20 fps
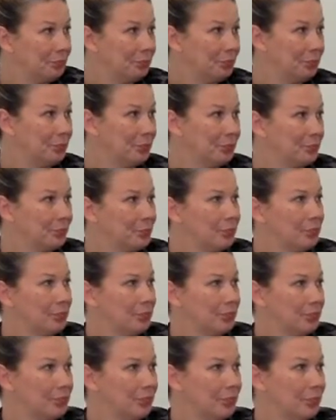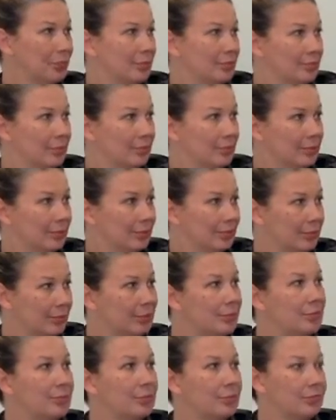
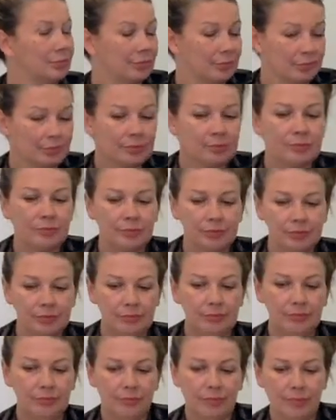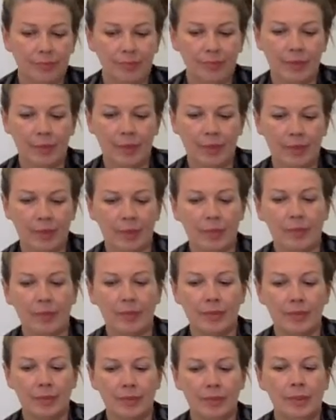
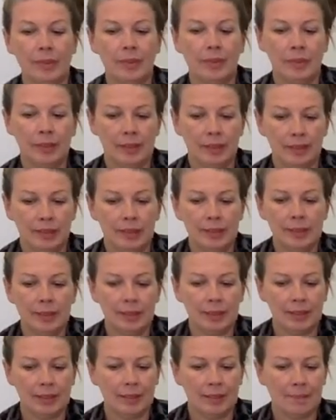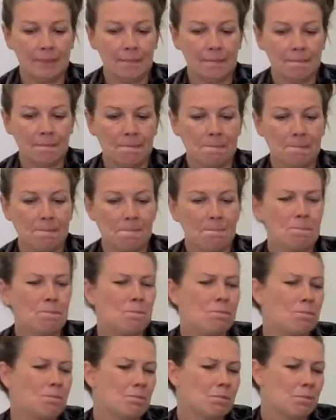
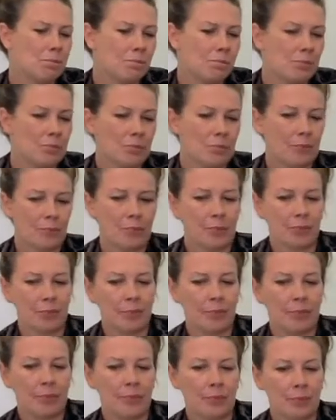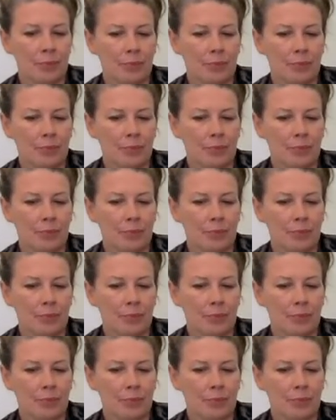[no speech]